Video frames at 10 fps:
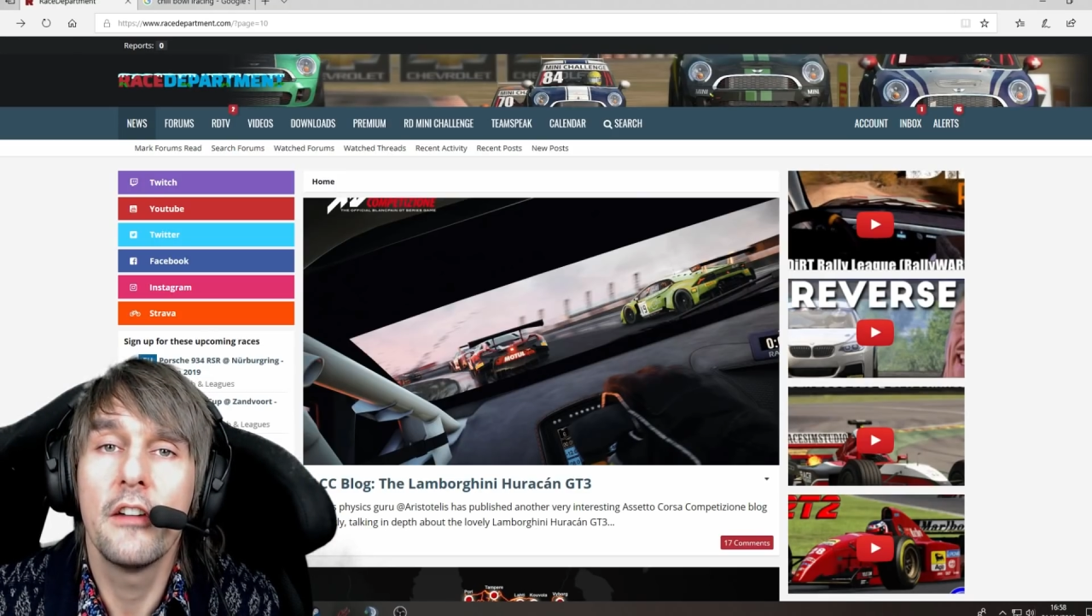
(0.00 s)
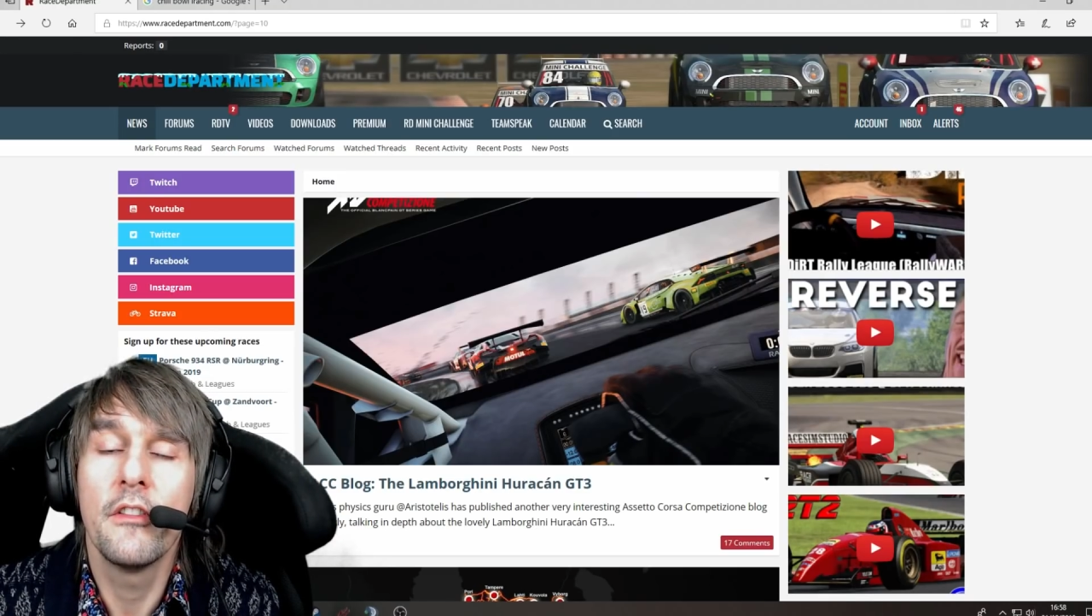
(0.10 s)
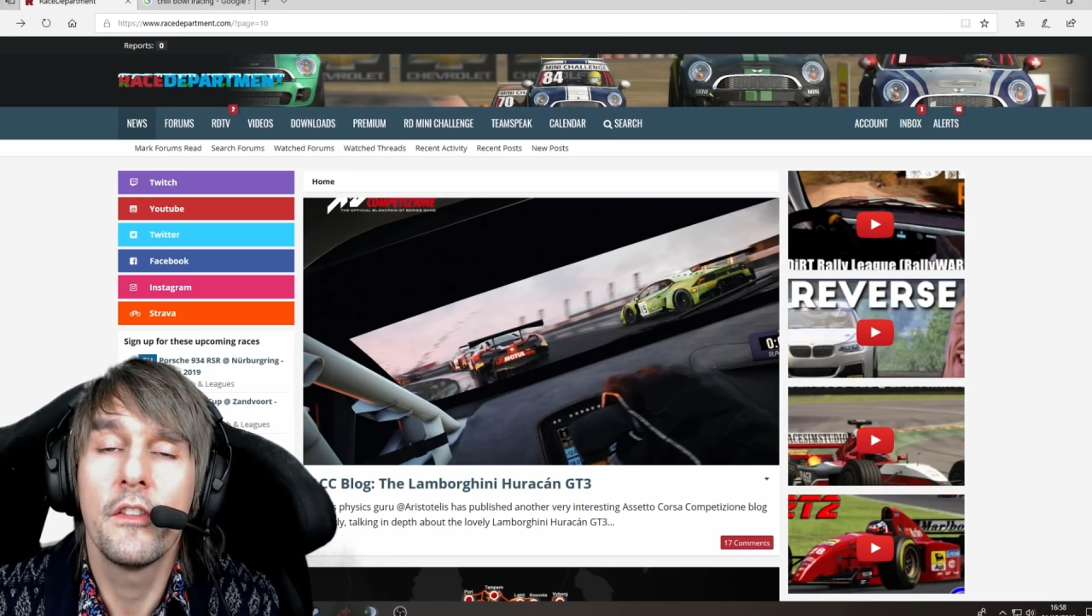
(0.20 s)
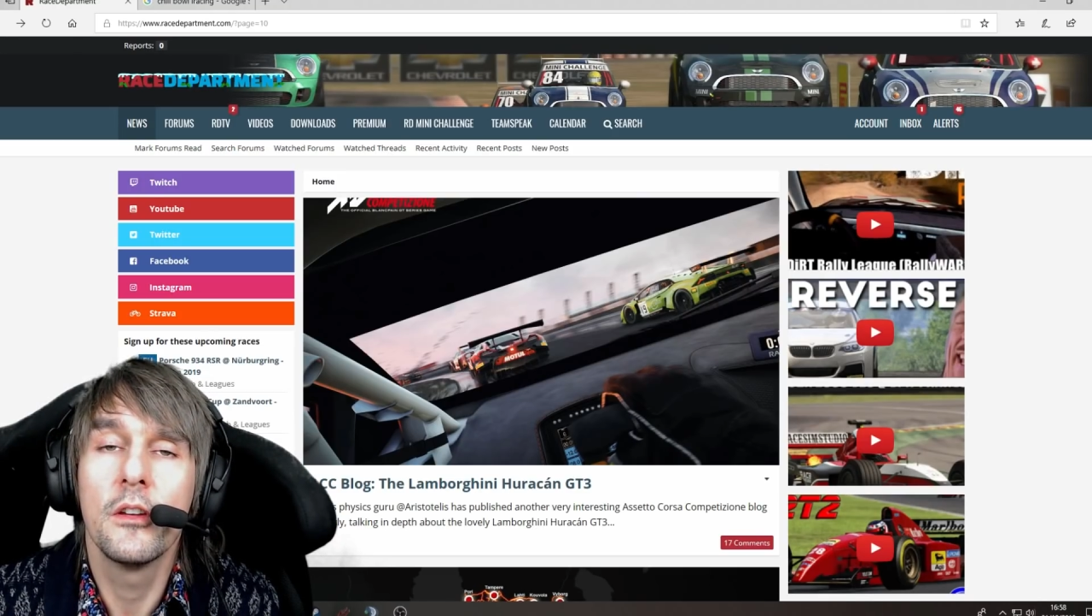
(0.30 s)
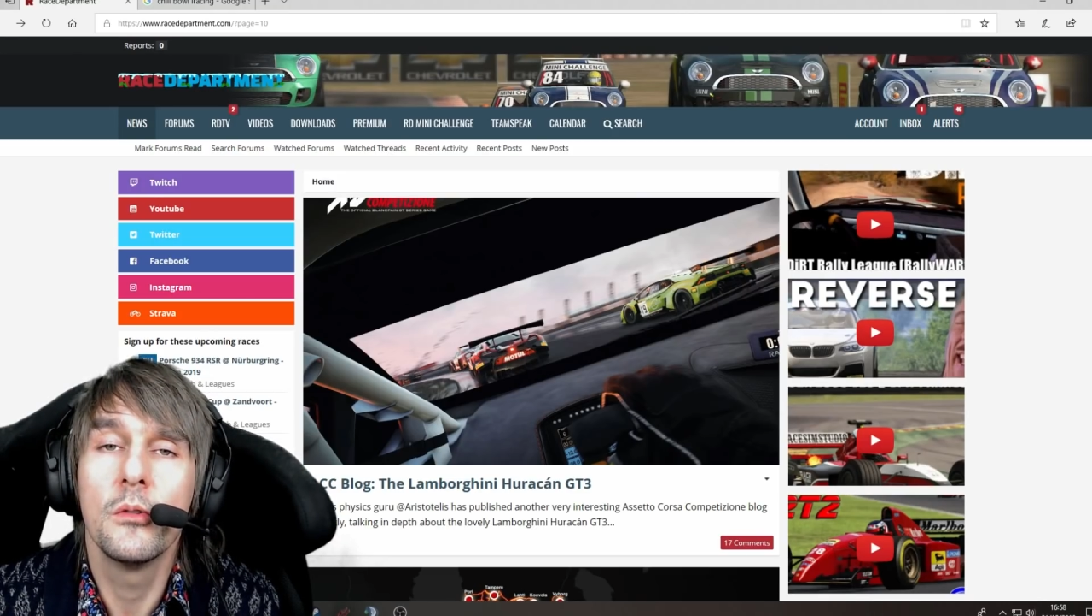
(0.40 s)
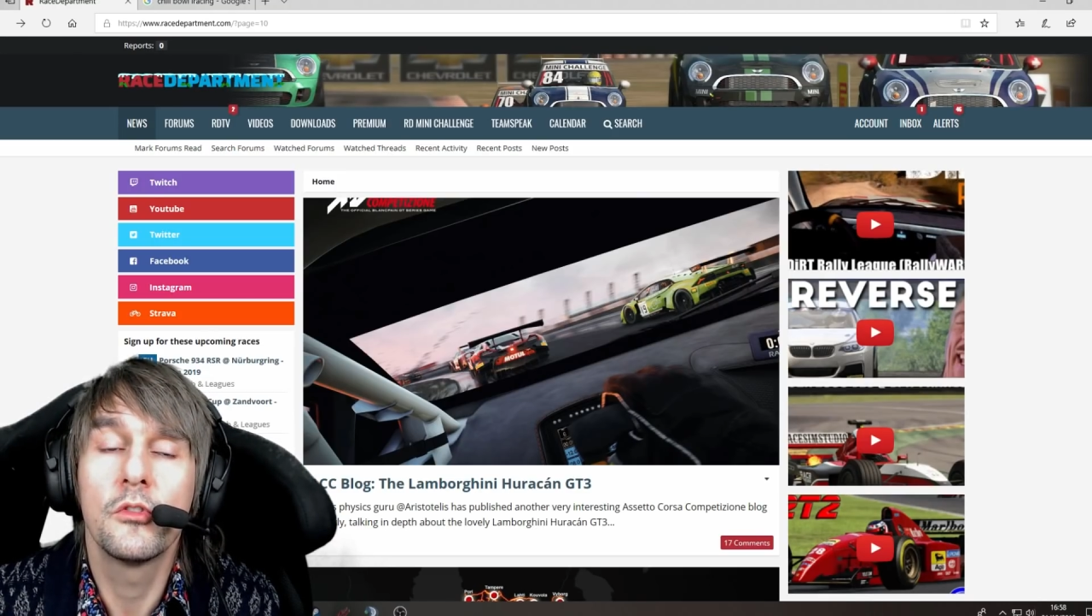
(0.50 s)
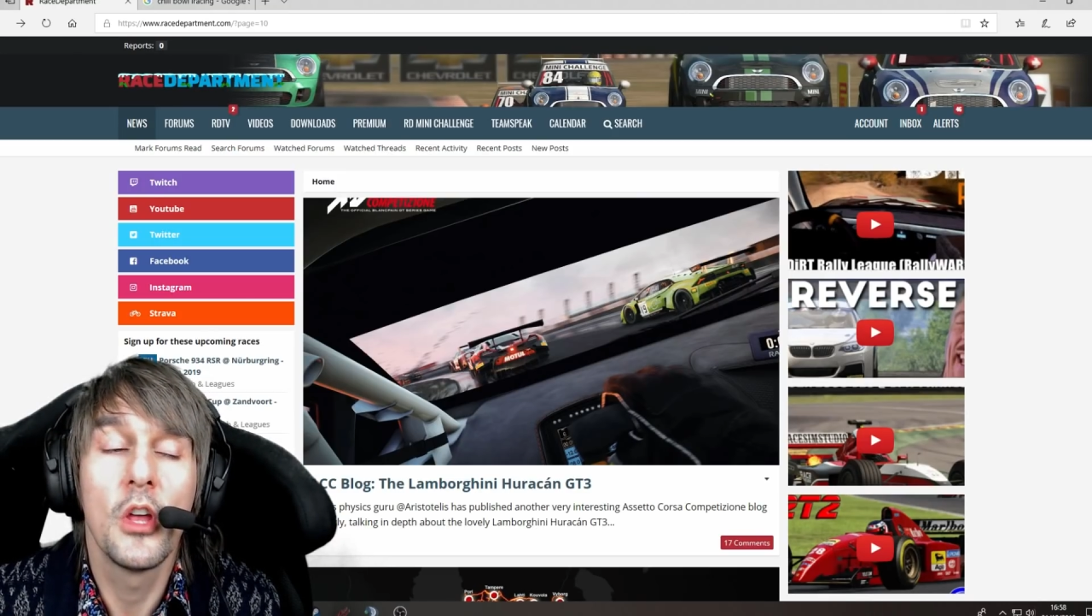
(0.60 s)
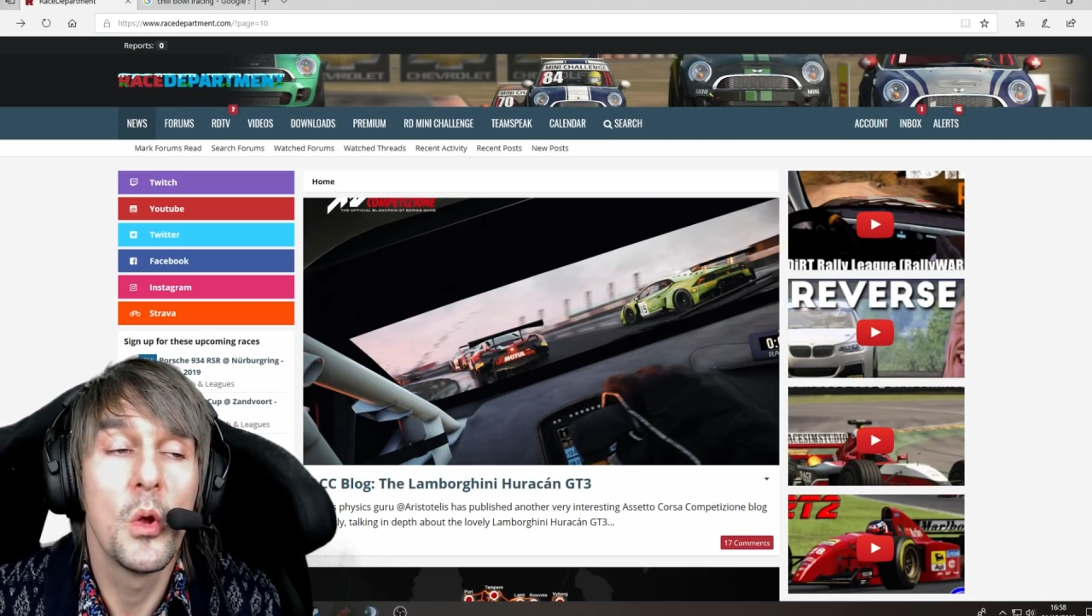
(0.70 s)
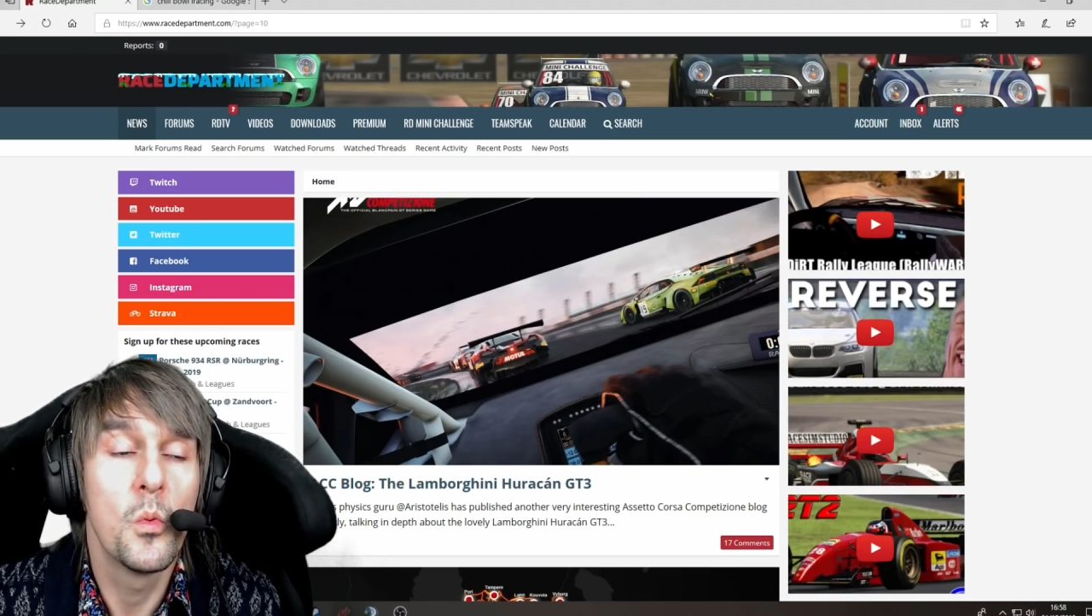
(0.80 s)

reviews.